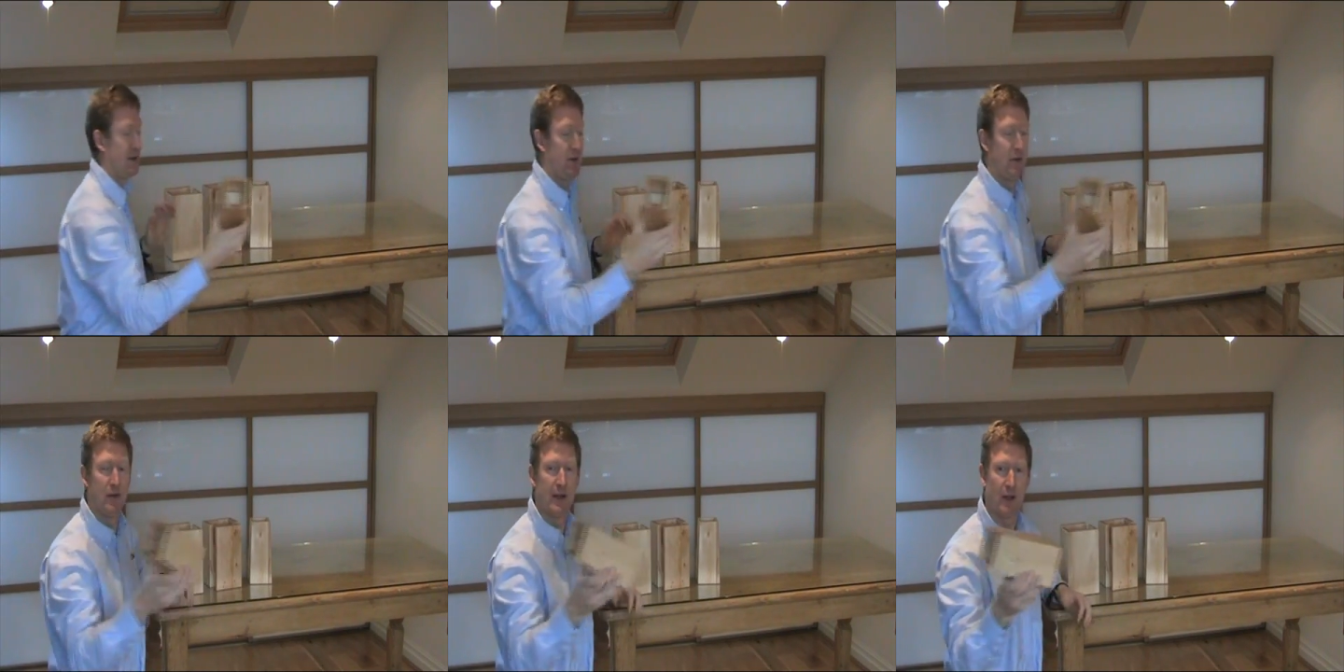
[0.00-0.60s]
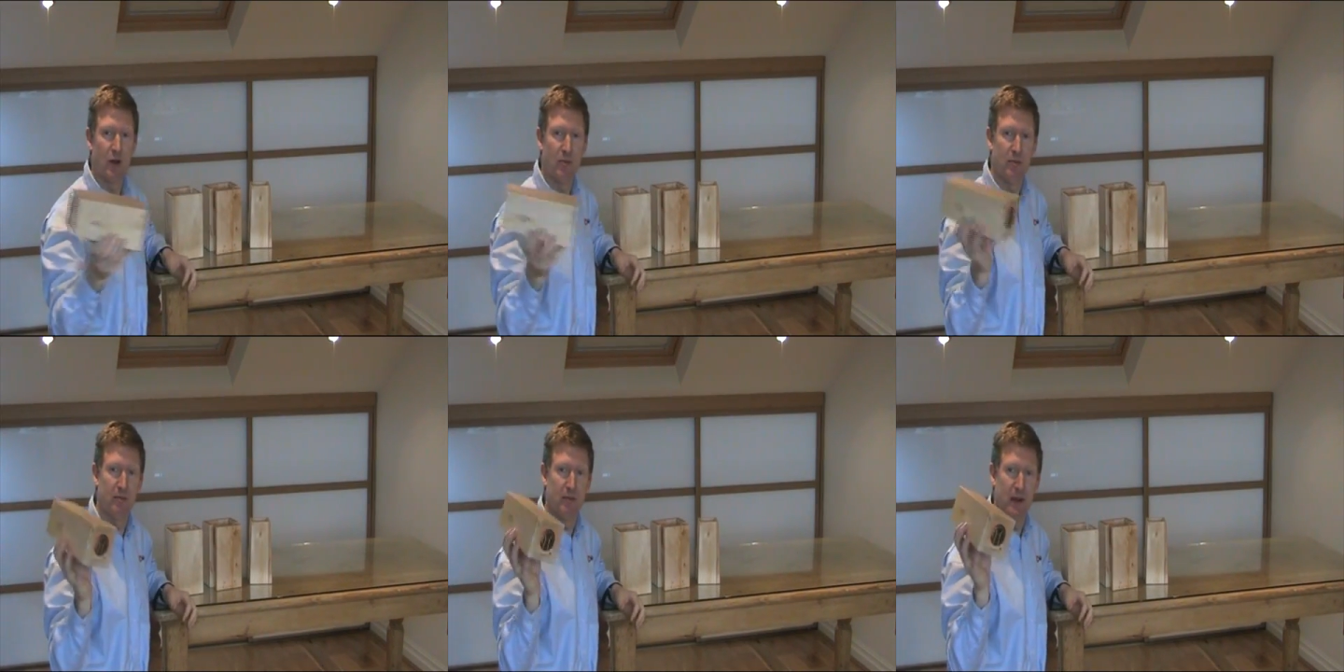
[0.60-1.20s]
these are the
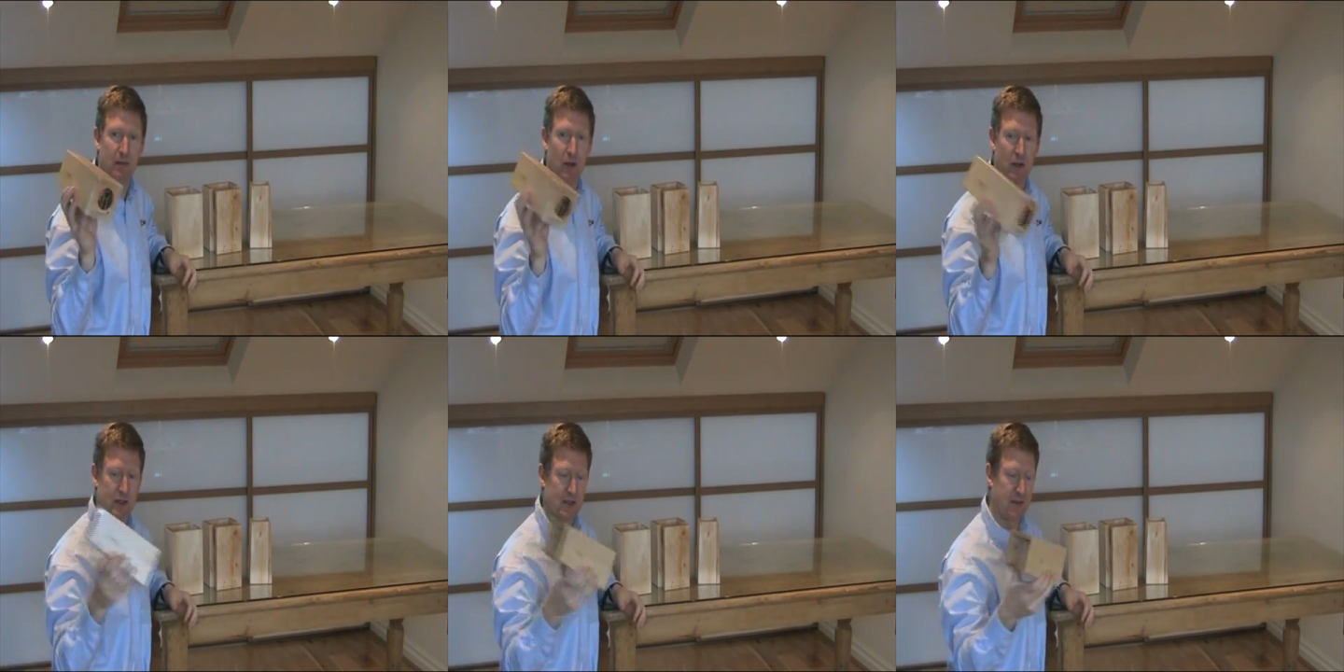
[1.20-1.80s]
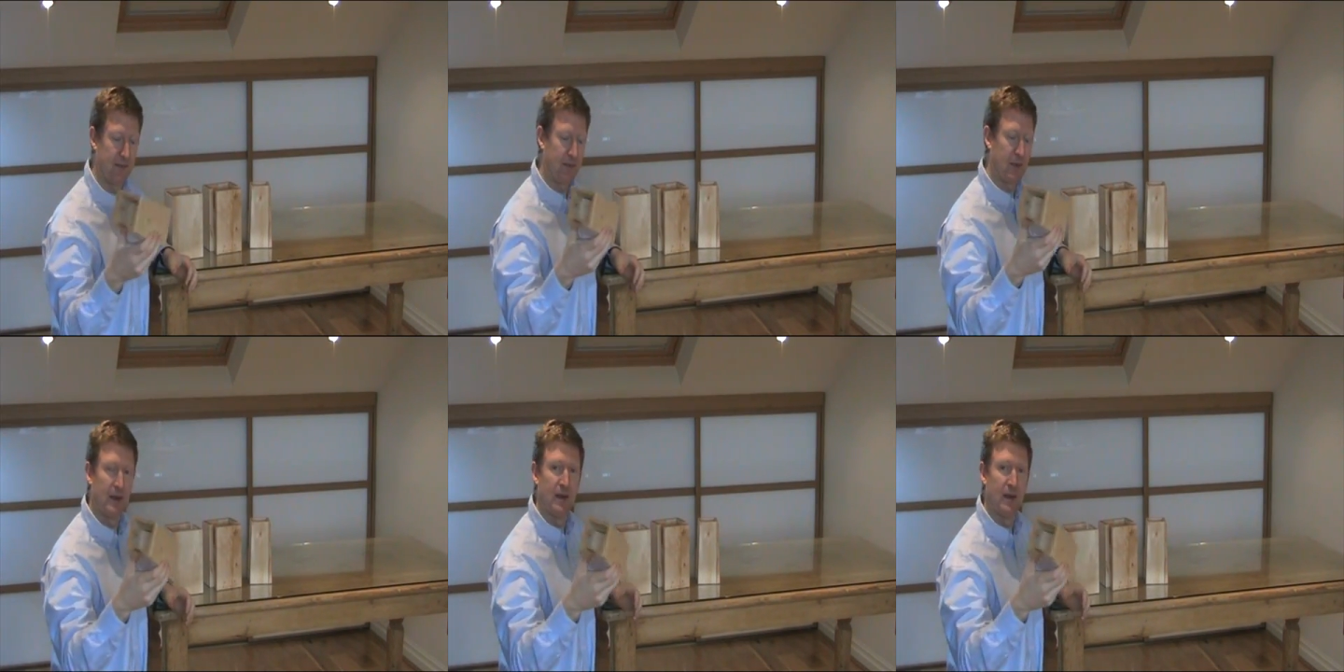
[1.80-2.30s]
REKO Bed Blocks.